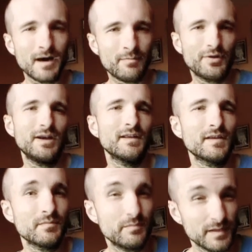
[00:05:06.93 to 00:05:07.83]
operating
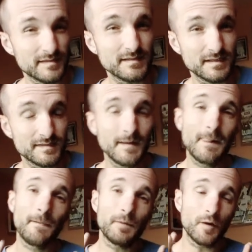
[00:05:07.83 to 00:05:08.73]
their business,
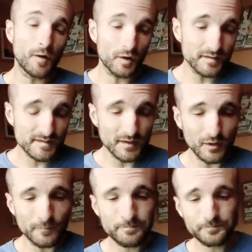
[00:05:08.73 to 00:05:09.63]
but
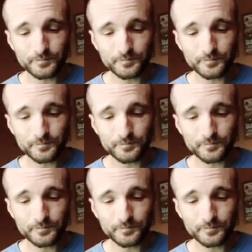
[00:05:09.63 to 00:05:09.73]
also